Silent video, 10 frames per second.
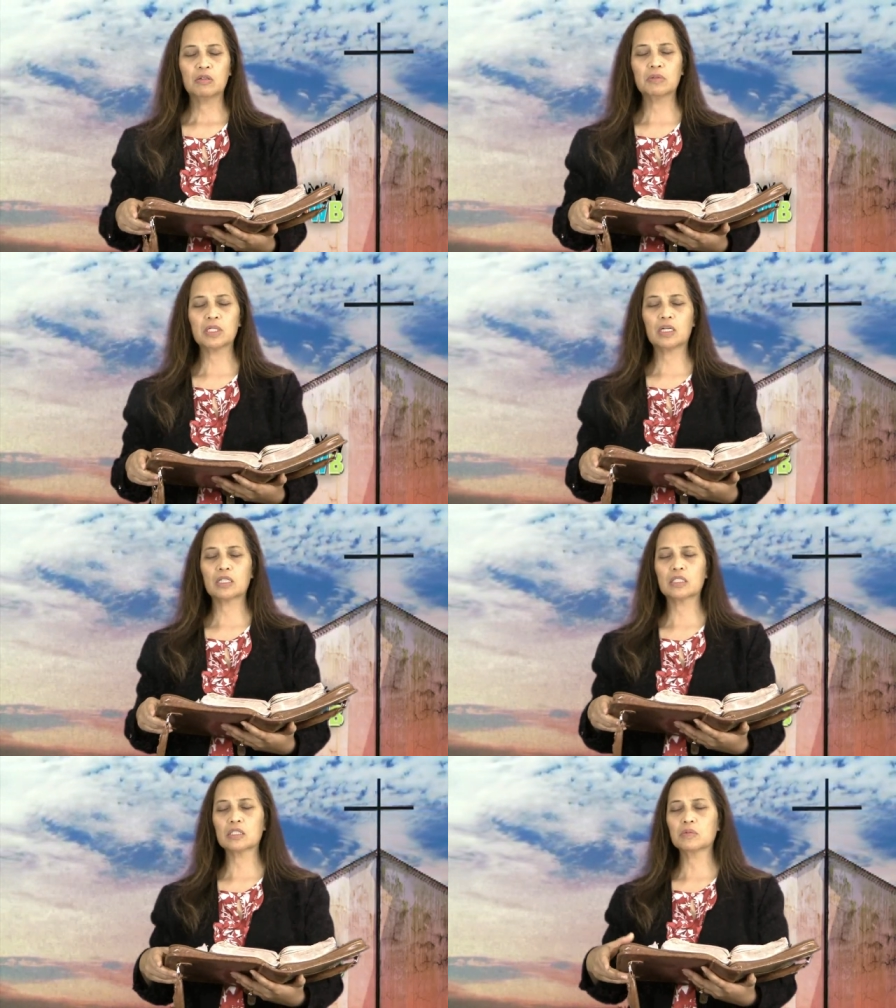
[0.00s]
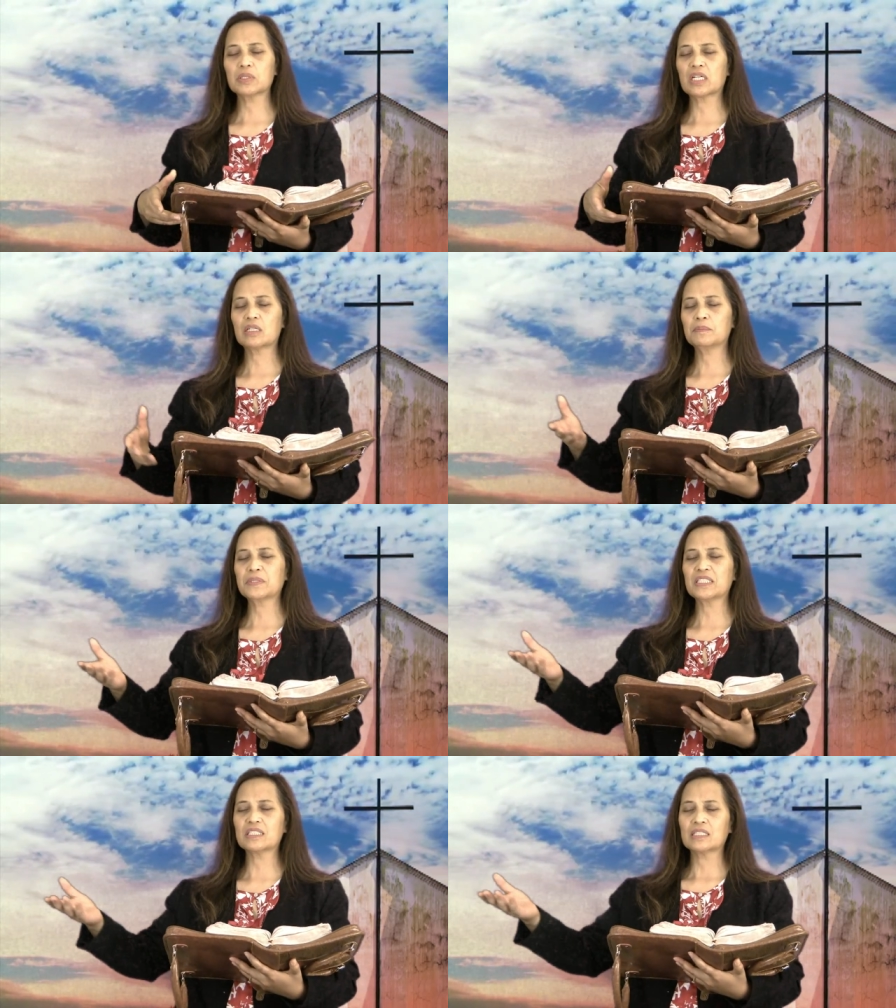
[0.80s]
We honor you. We
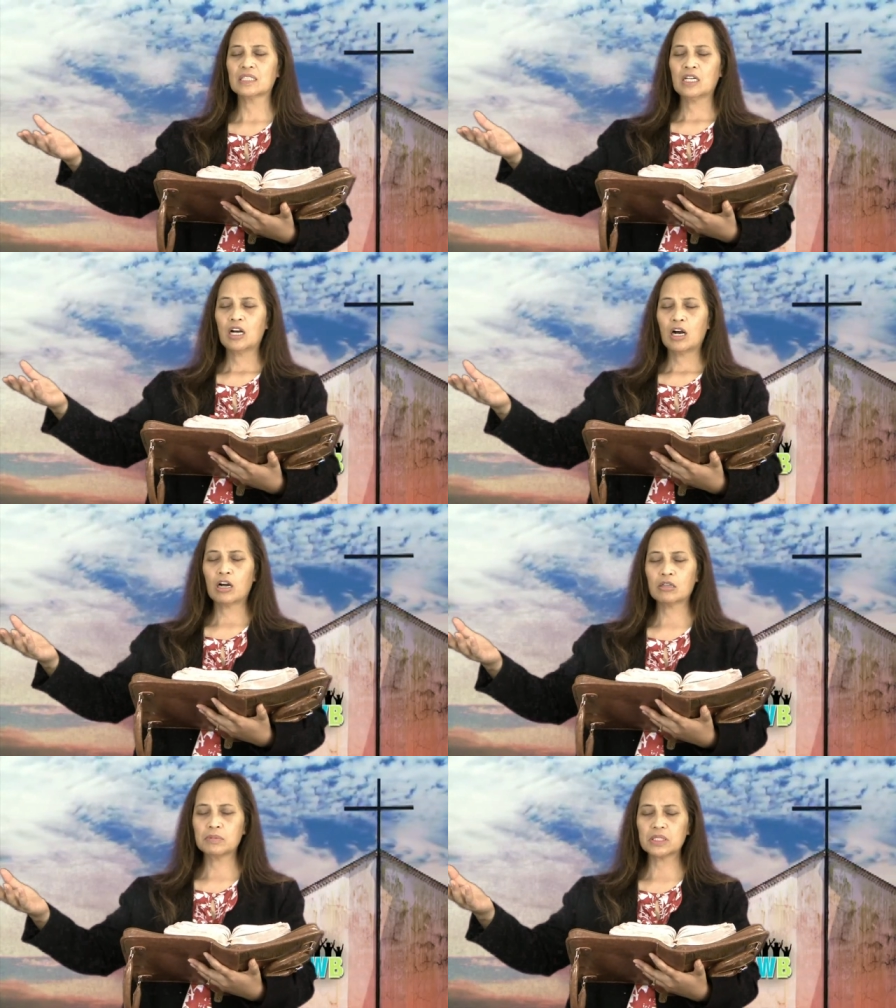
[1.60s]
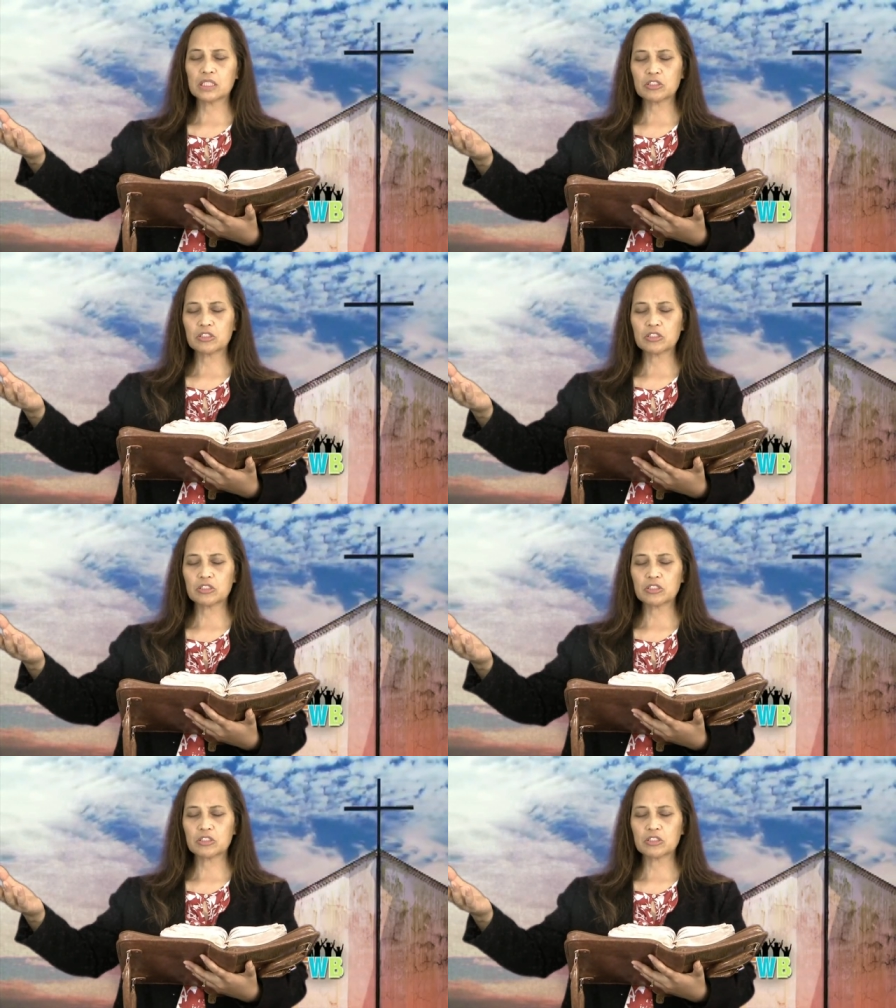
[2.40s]
company, humbling